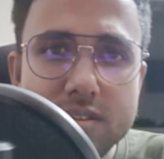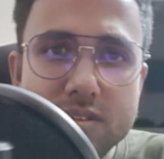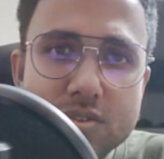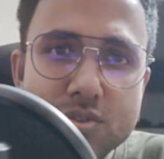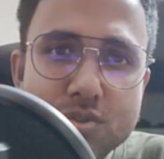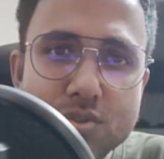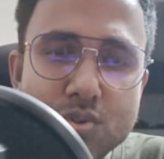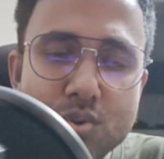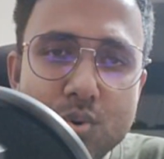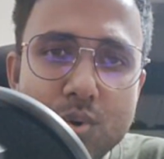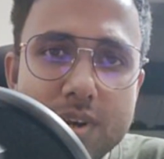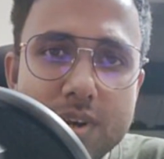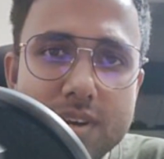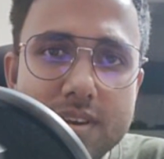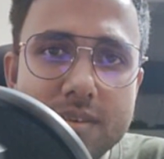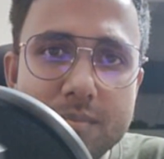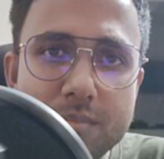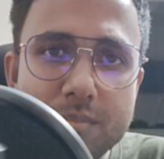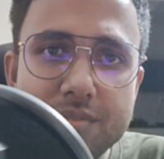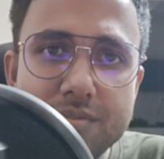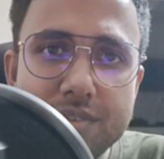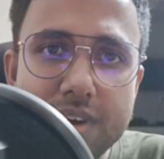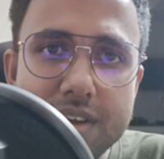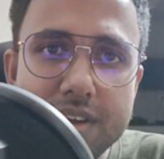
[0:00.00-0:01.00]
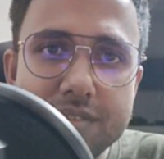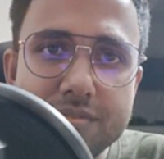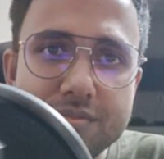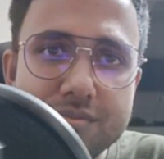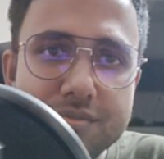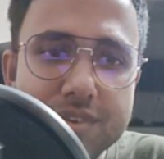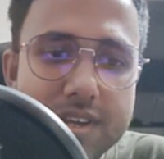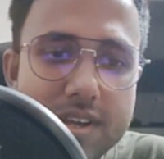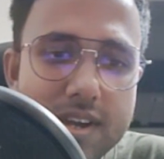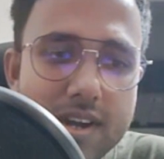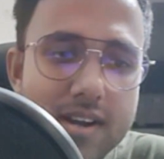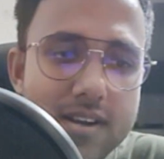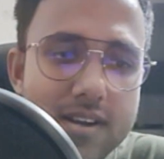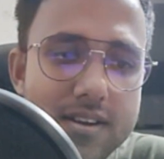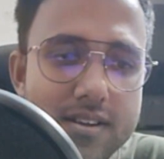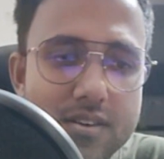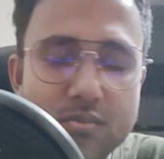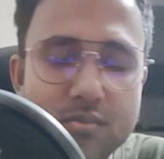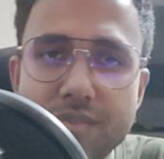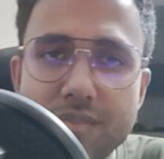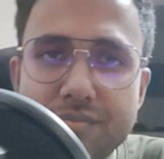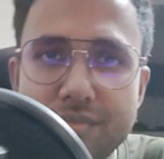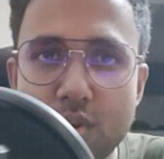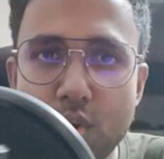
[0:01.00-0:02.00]
So at number 5 we had
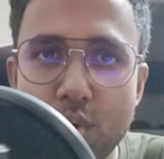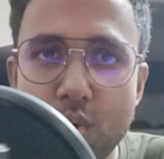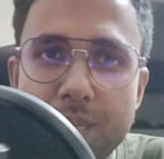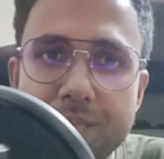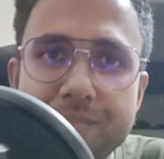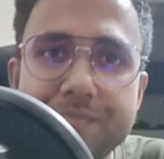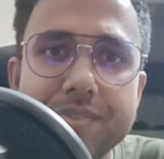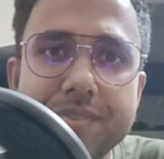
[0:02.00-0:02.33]
Webflow.